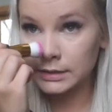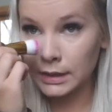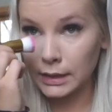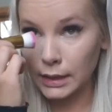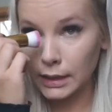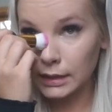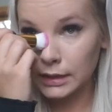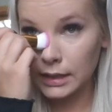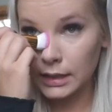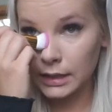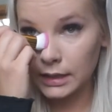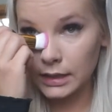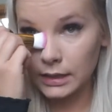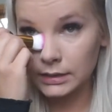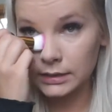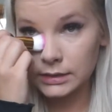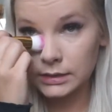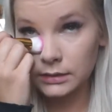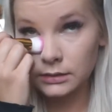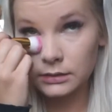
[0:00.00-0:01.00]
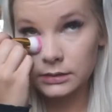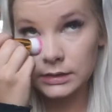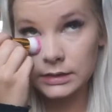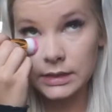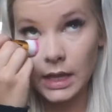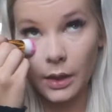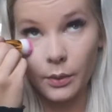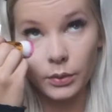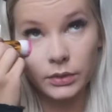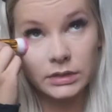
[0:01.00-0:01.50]
Like I think this
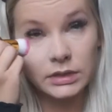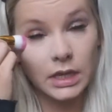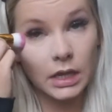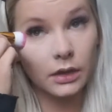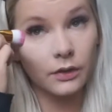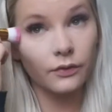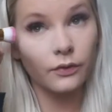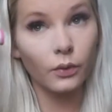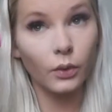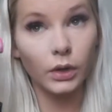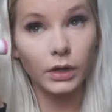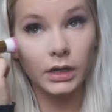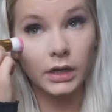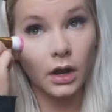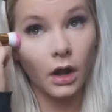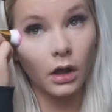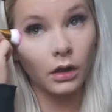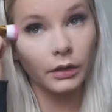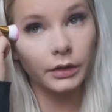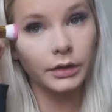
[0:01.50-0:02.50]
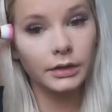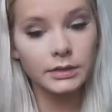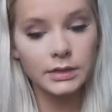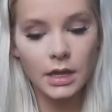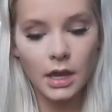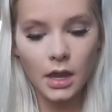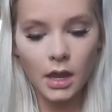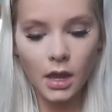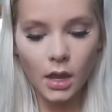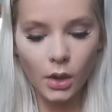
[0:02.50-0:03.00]
set was like $40,
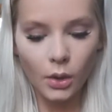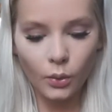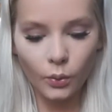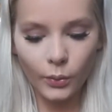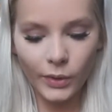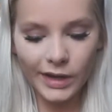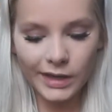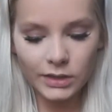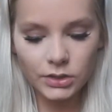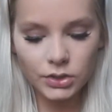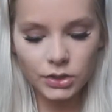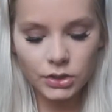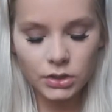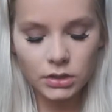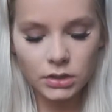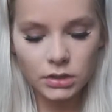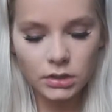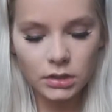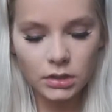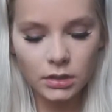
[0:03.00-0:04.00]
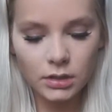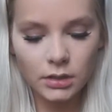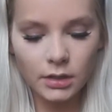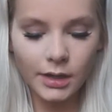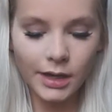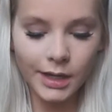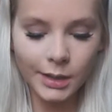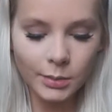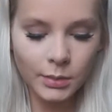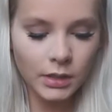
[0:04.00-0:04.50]
which
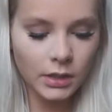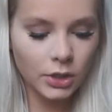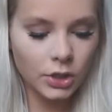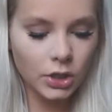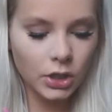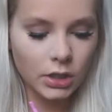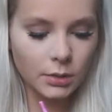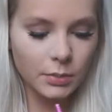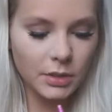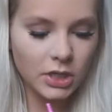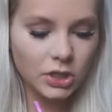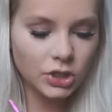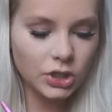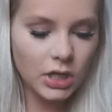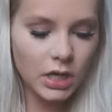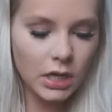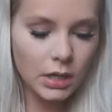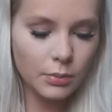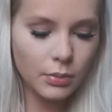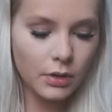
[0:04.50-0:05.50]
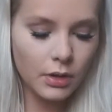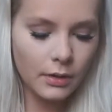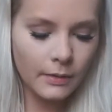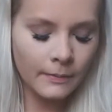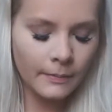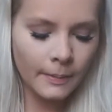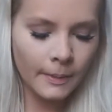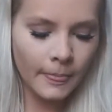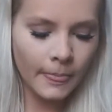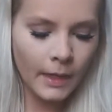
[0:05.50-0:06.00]
I mean could be cheap,
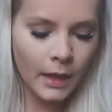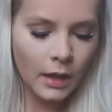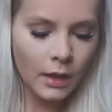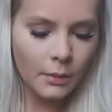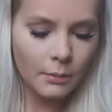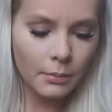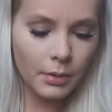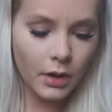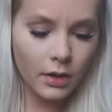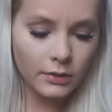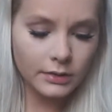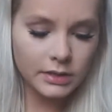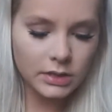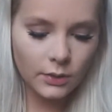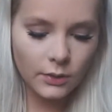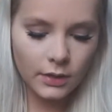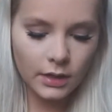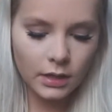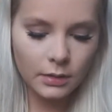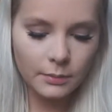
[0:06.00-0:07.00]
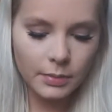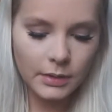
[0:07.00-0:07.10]
but also it could